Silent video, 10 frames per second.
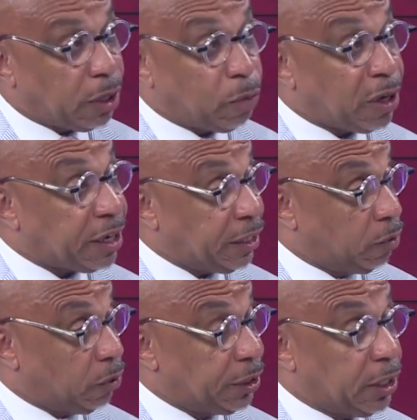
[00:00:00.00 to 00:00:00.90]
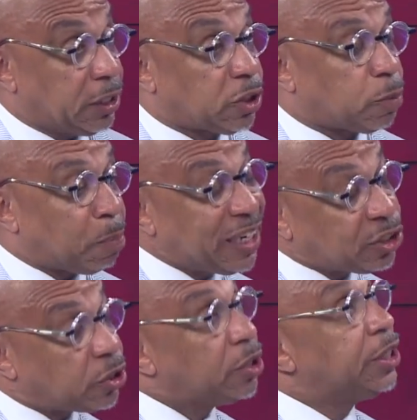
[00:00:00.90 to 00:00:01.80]
that we're hearing,
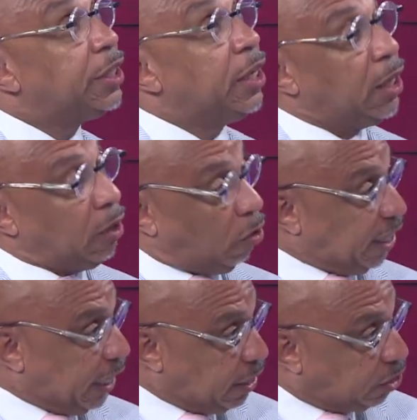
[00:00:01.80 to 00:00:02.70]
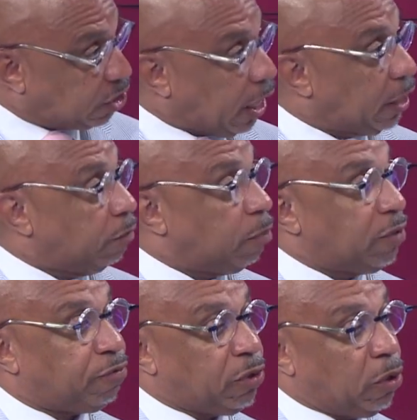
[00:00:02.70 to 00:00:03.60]
especially on the east side of
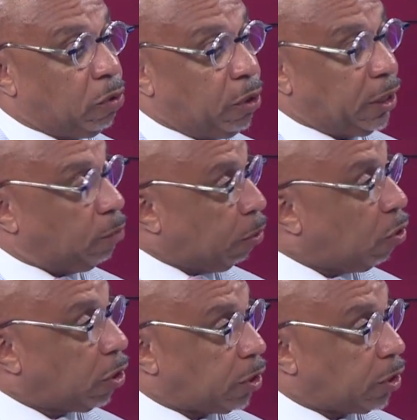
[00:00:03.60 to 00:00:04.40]
Buffalo and the poorer